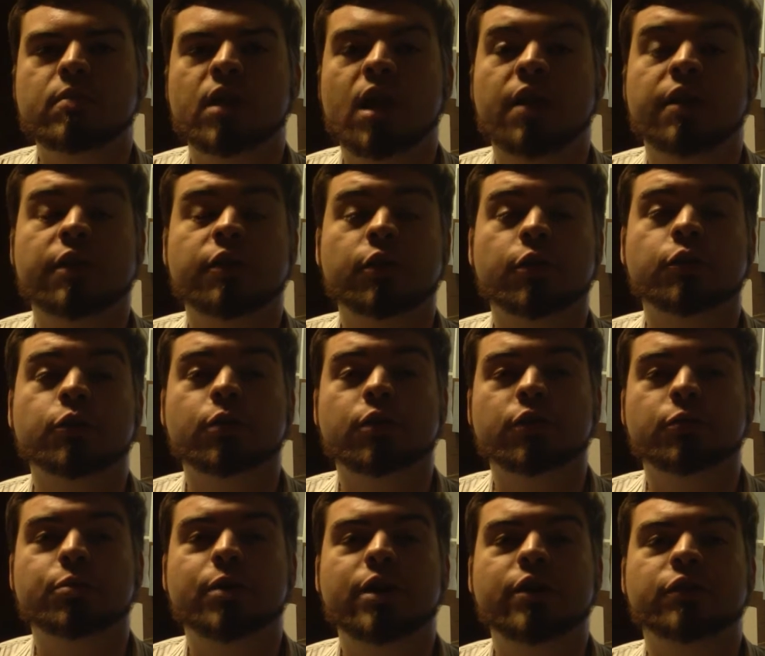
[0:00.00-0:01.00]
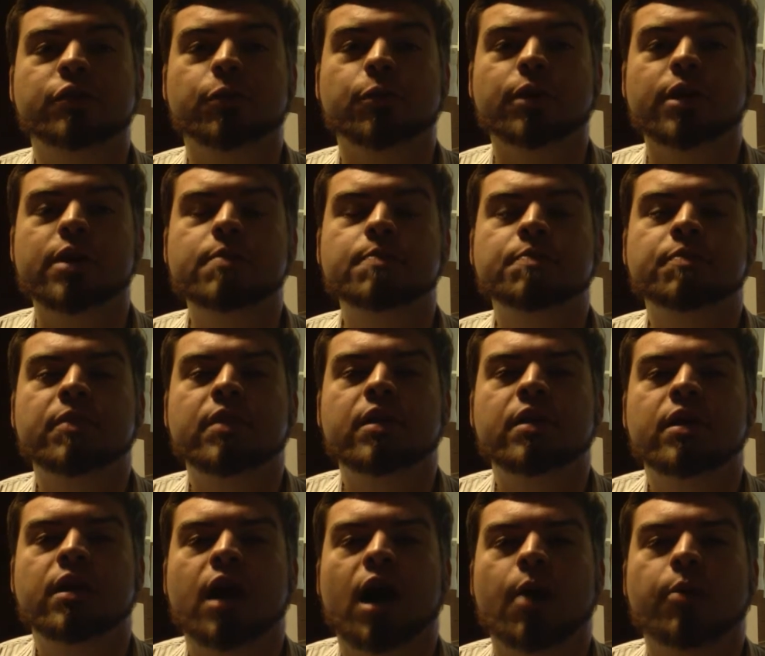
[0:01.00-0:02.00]
That's also our display story.
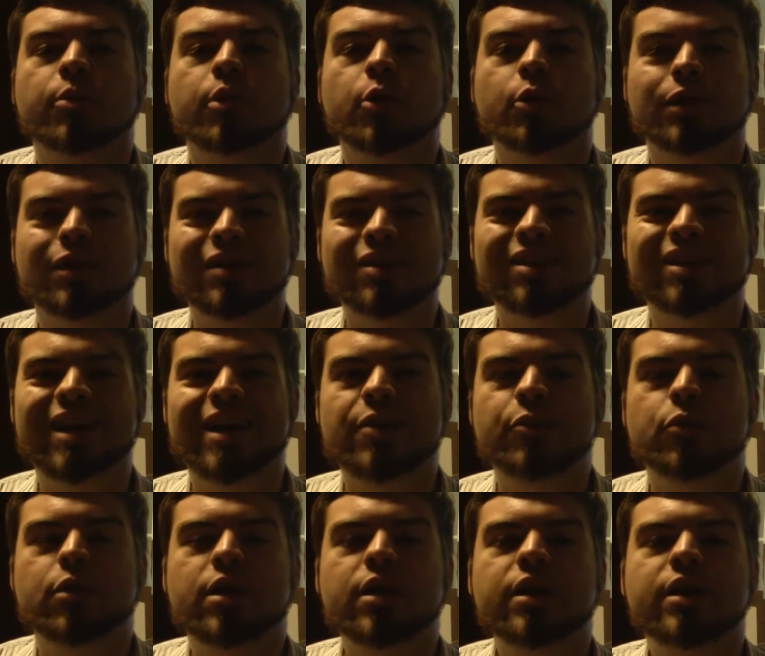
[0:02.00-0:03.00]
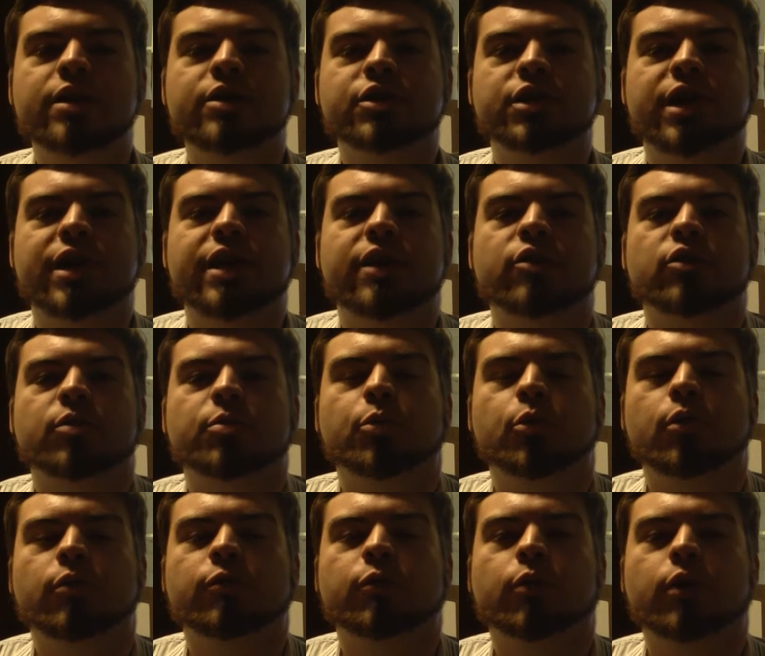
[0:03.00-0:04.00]
Lower down on A1, Chad had a
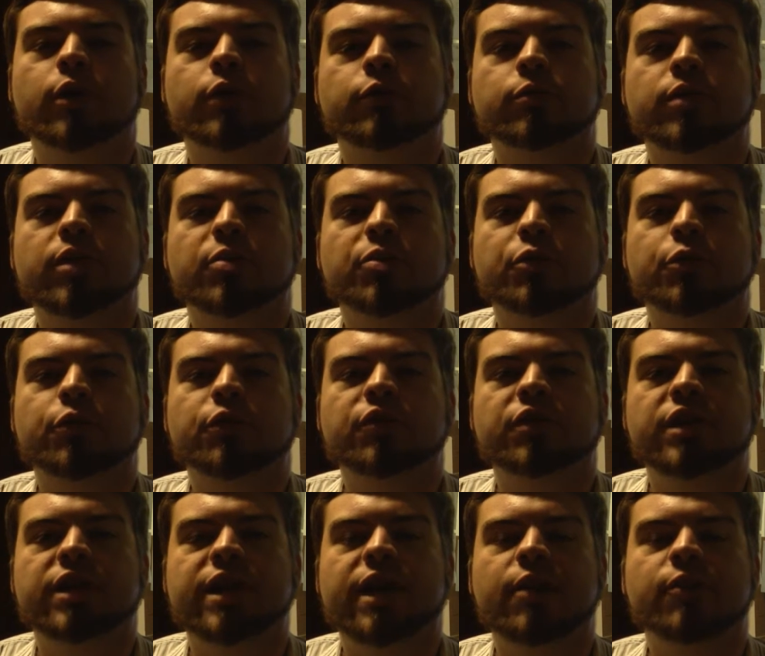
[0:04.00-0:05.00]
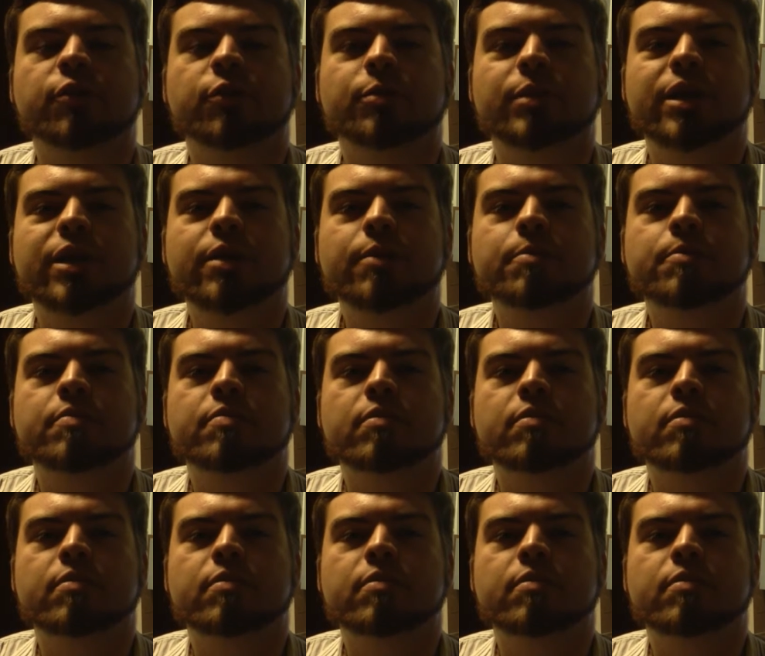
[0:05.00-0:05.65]
report for us from the Peru City Council meeting.